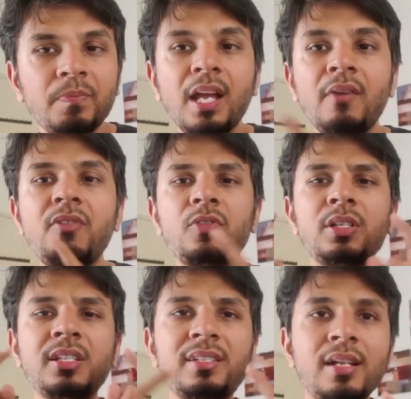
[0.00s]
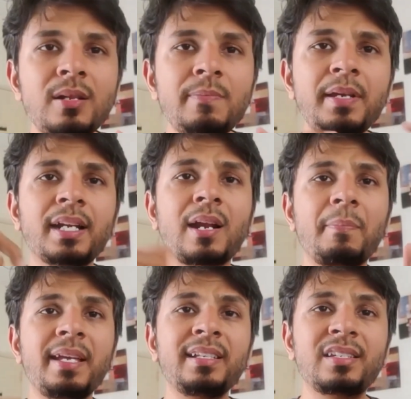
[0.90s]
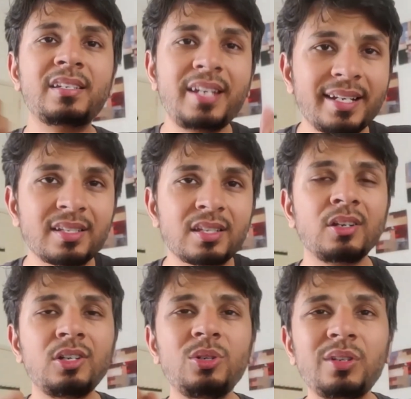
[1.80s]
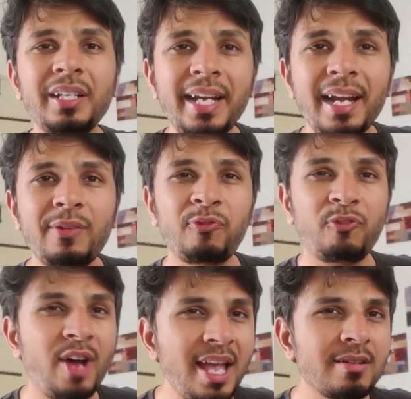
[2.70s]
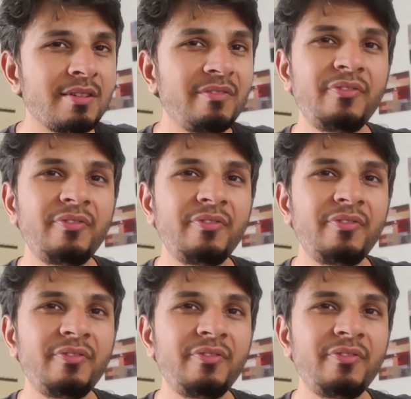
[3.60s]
we would still be rubbing sticks to create fire.